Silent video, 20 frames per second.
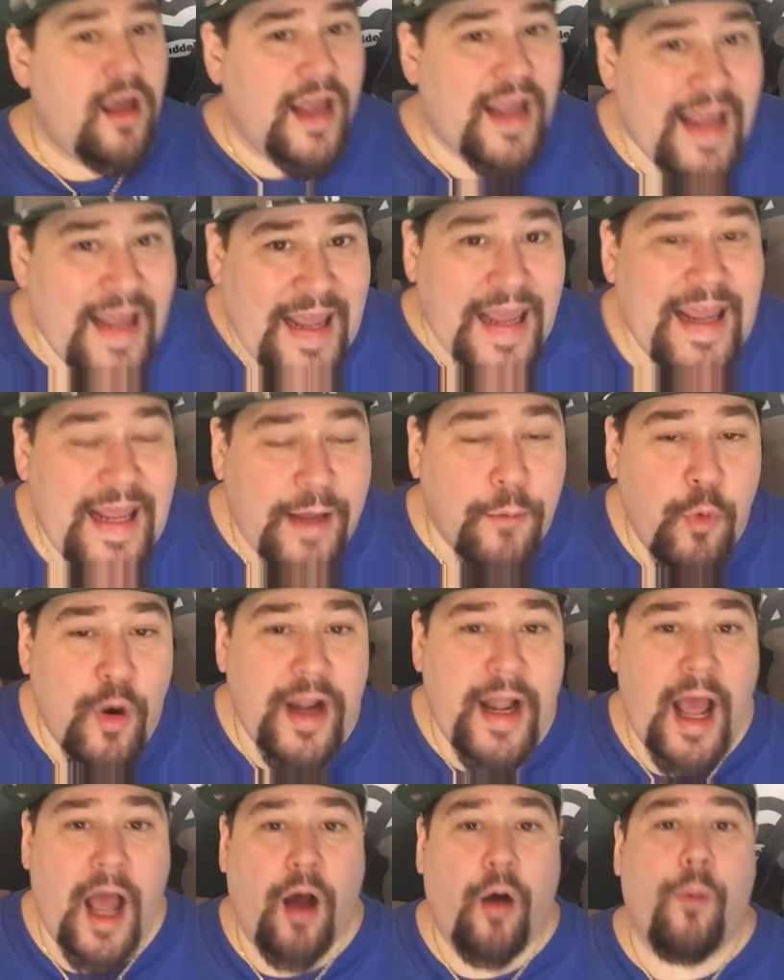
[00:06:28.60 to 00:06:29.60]
He
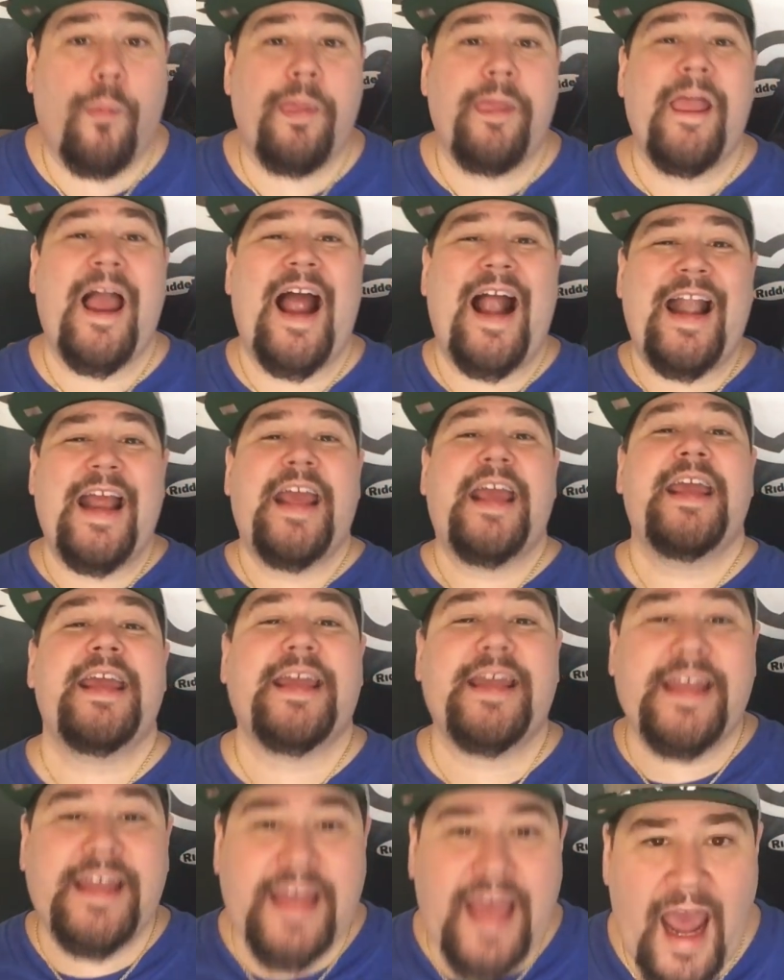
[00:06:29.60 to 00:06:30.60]
went out and
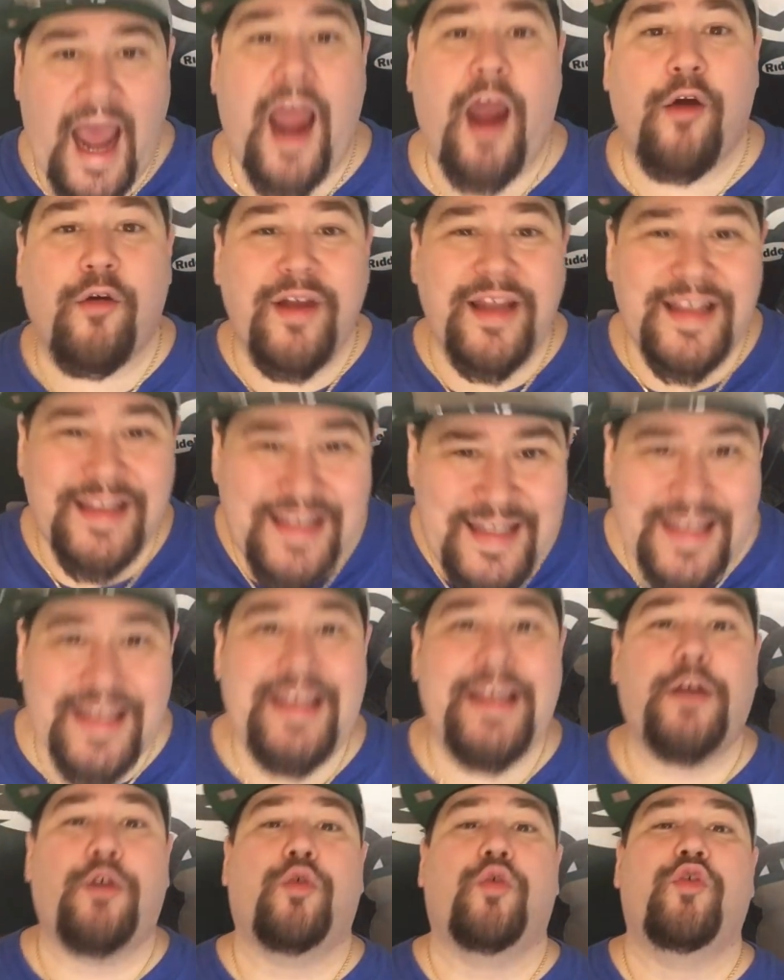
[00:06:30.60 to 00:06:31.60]
he carried the
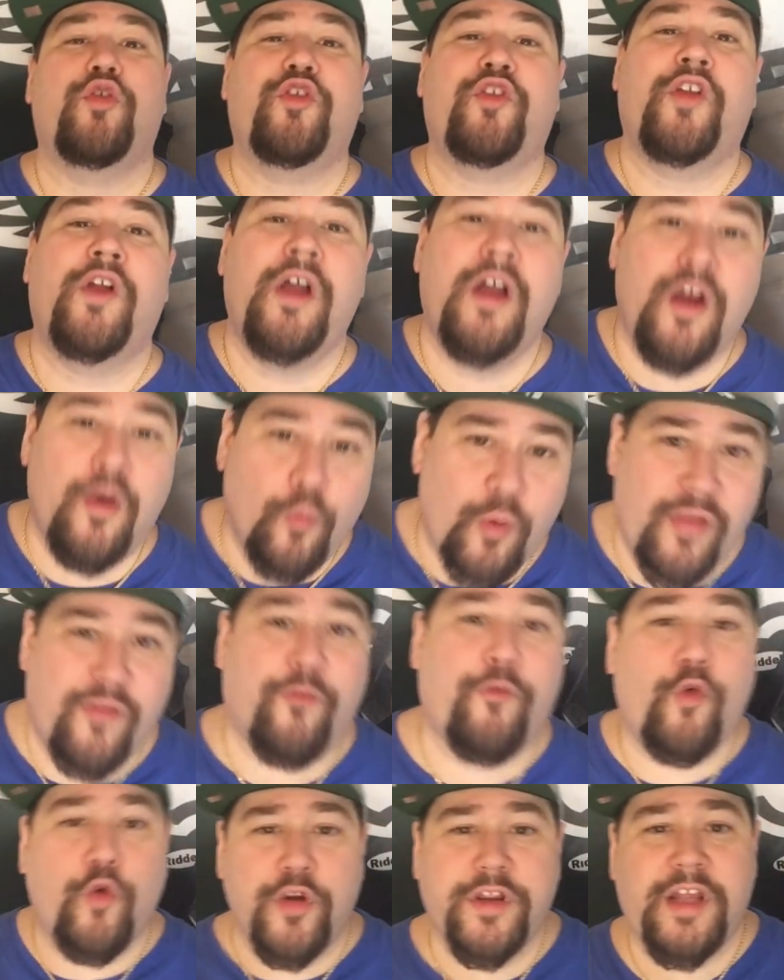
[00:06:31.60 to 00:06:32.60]
Eagles with
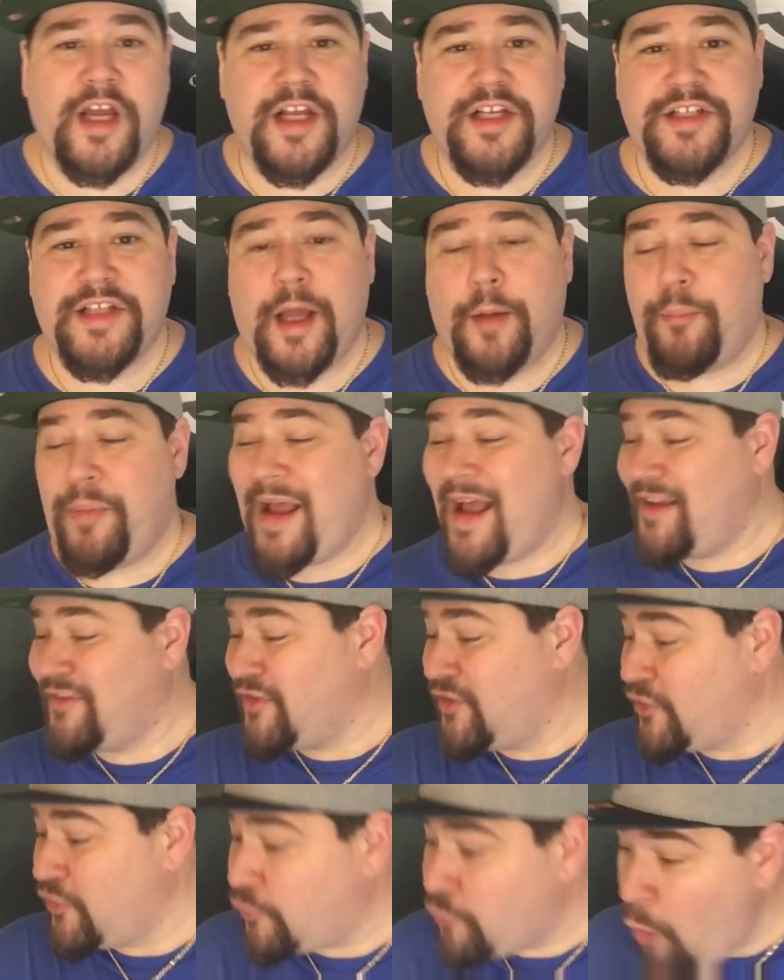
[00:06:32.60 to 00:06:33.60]
four touchdown
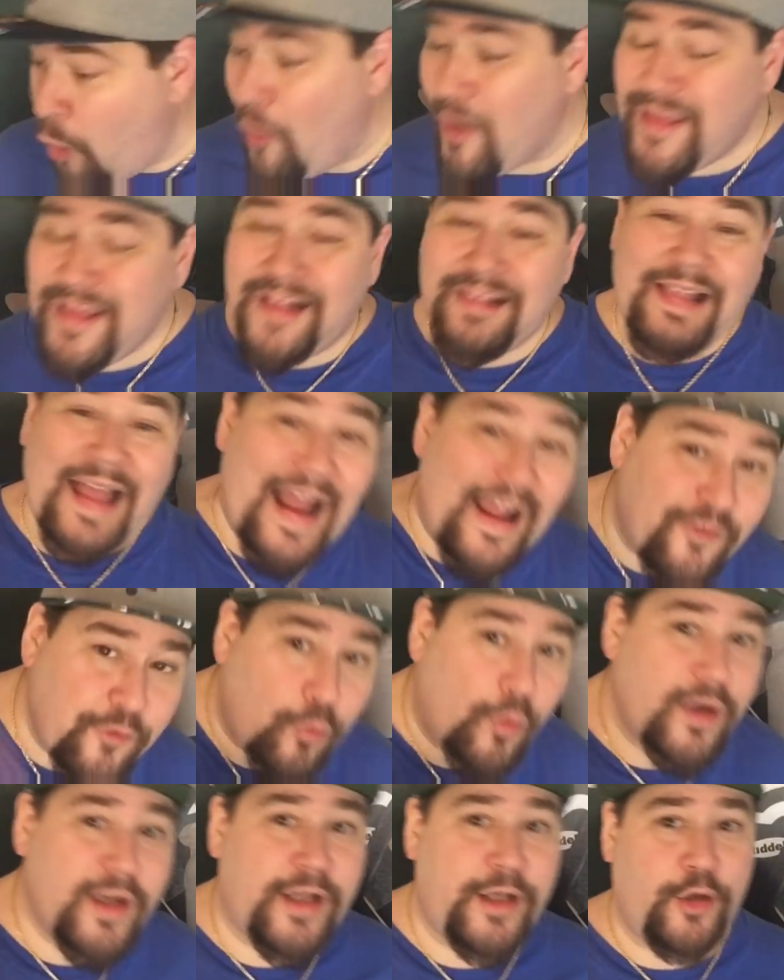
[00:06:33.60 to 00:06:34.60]
passes, throwing the last
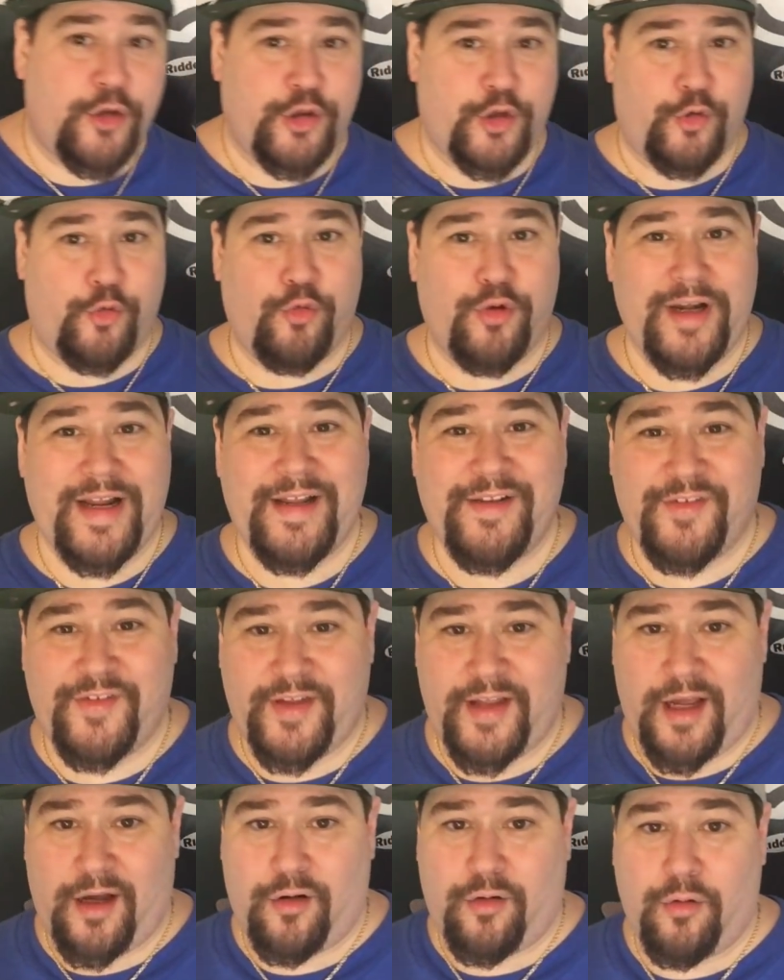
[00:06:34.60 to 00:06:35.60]
one in a torn
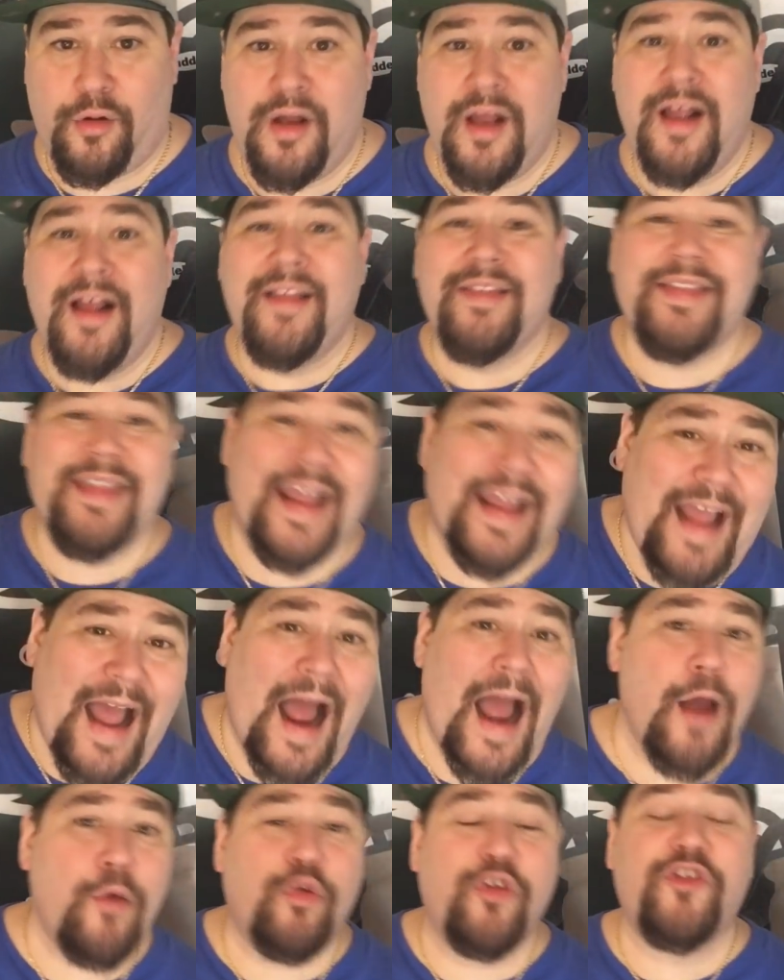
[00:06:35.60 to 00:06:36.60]
ACL. The
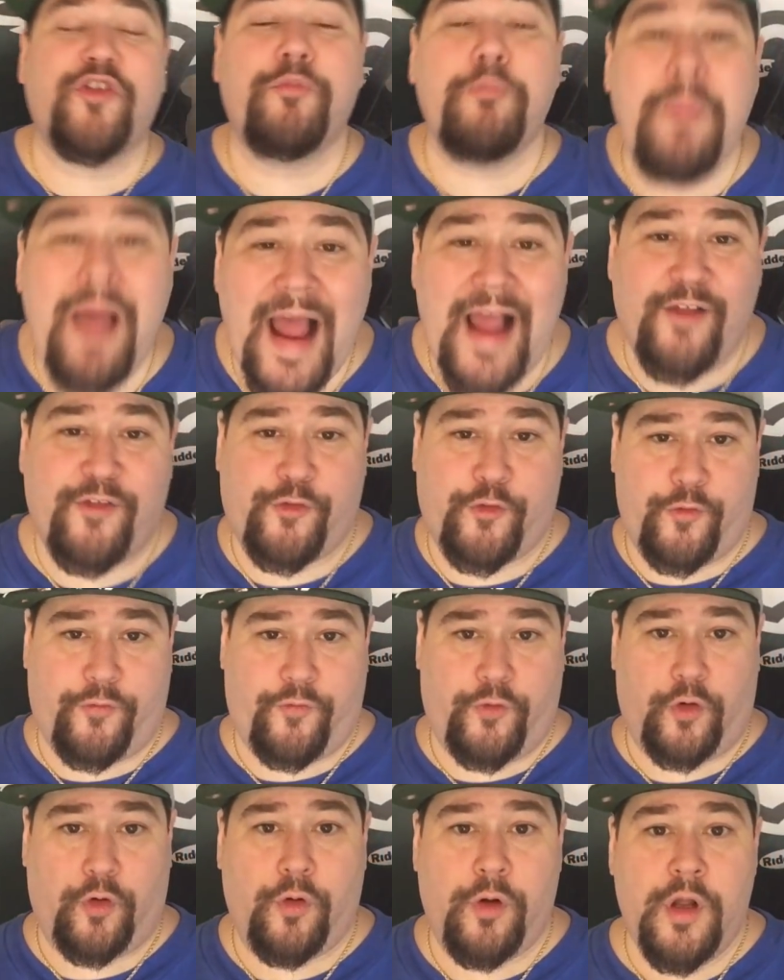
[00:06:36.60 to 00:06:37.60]
guy was
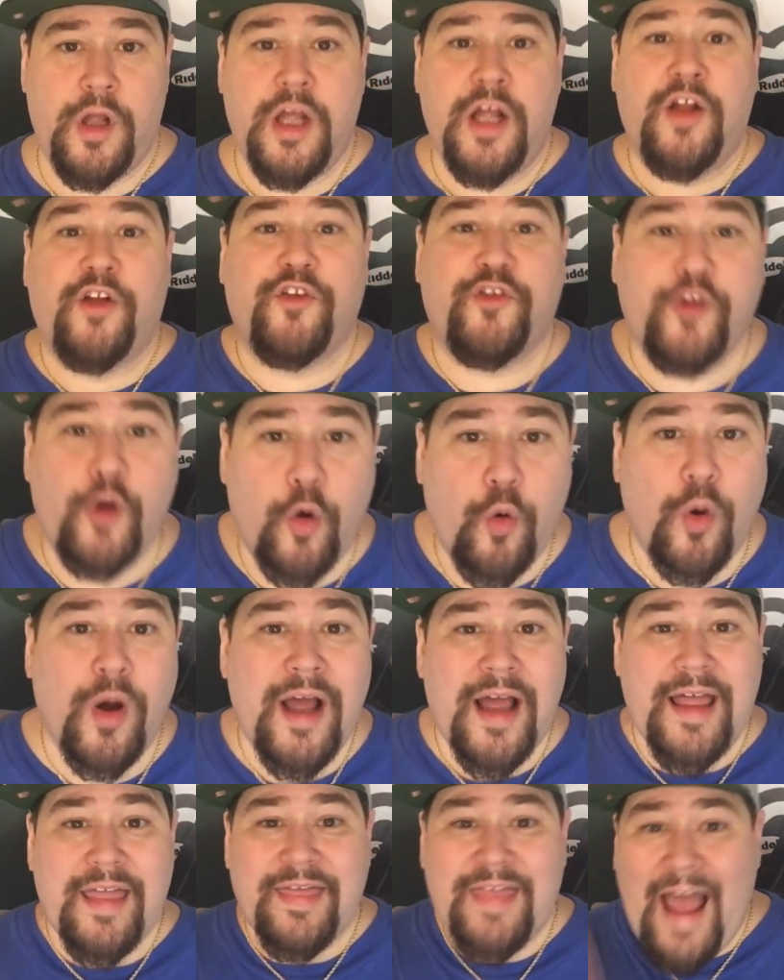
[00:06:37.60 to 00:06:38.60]
masterful. So
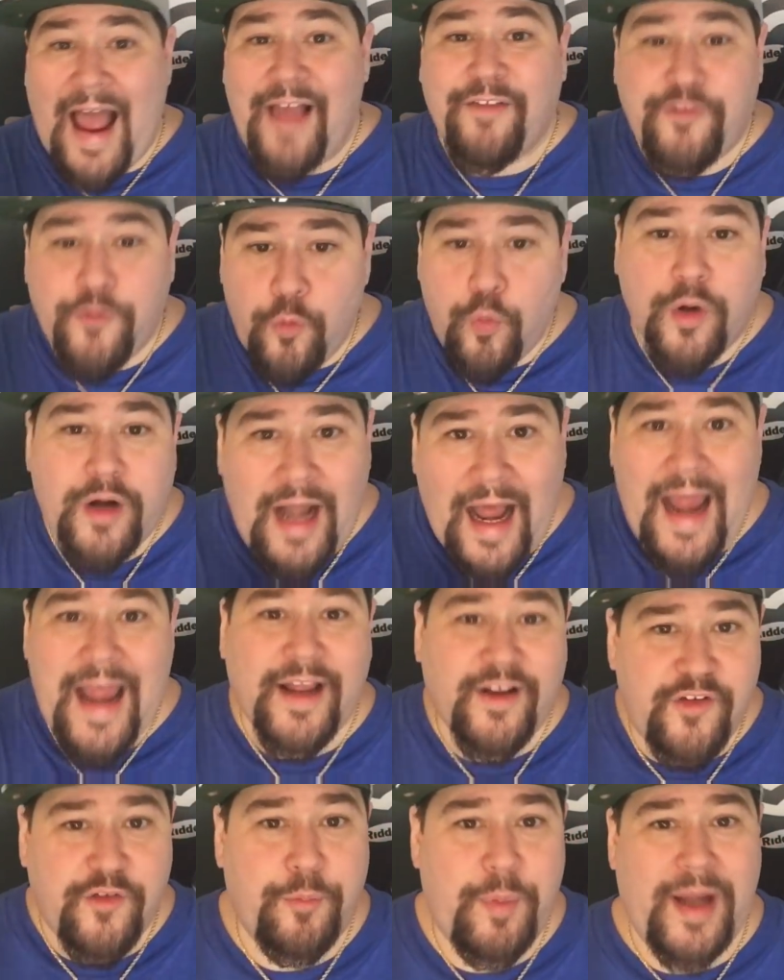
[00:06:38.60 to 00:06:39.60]
that's what I
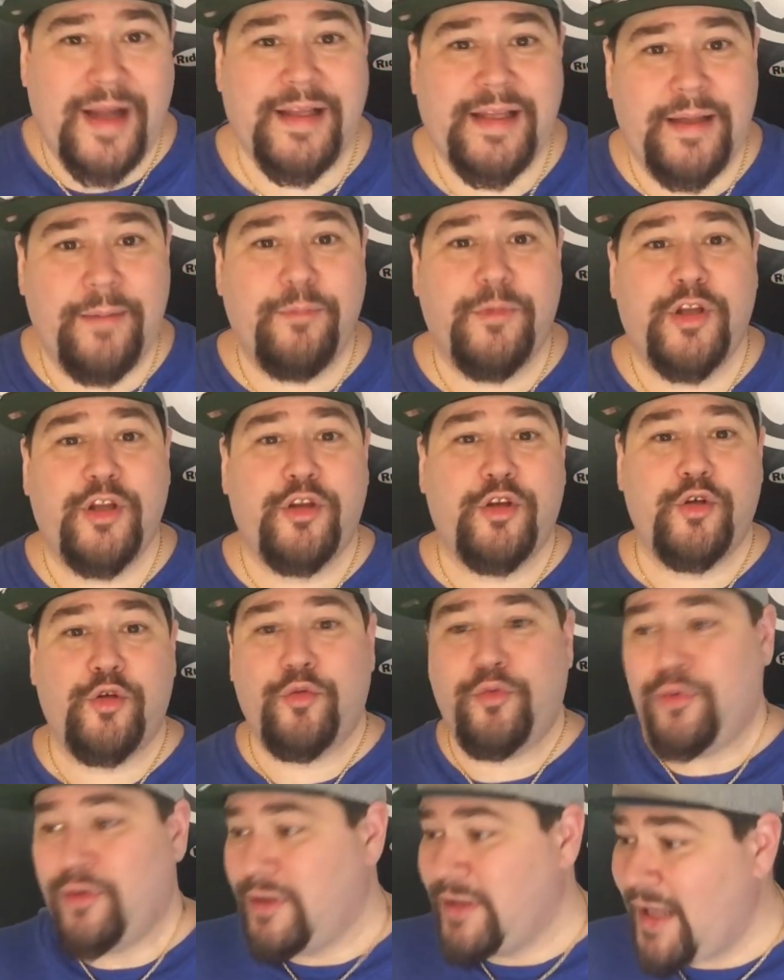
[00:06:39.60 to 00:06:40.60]
expect him to
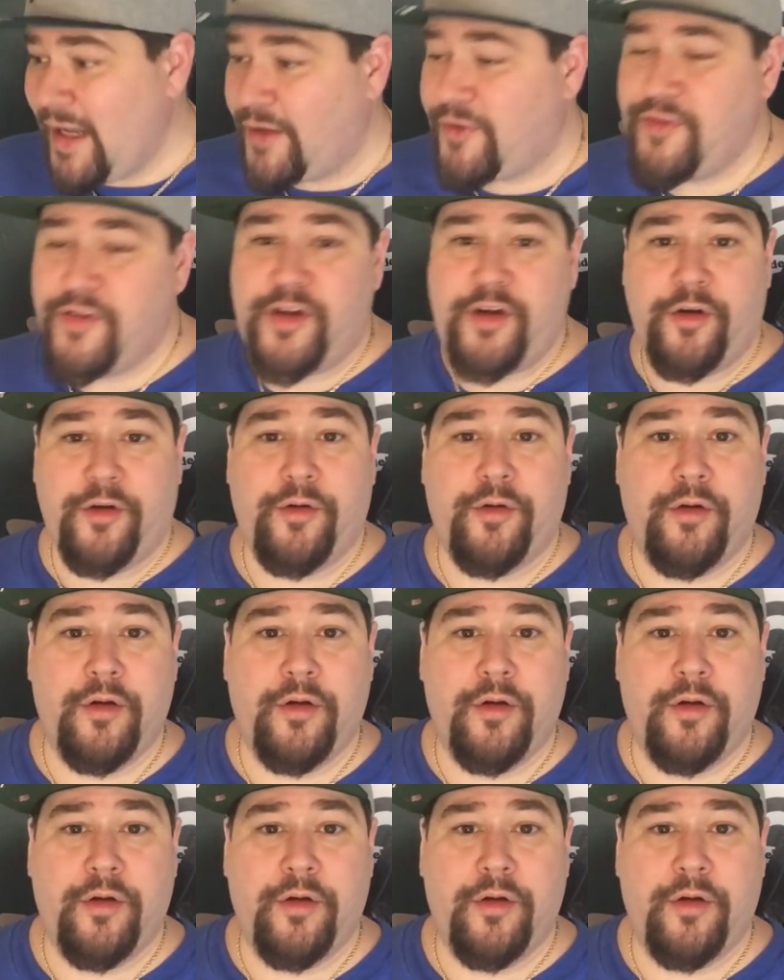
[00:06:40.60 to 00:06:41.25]
do next year.